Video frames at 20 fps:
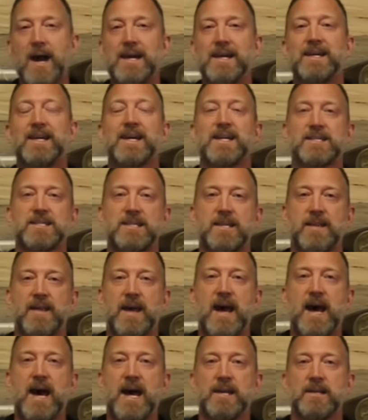I get to
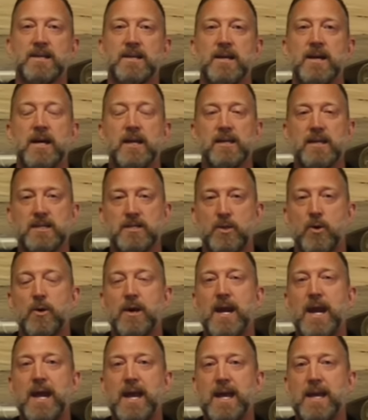that, let's go
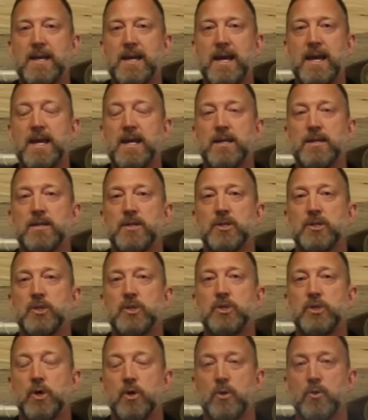ahead and
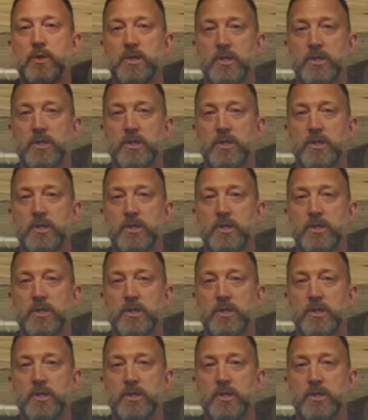show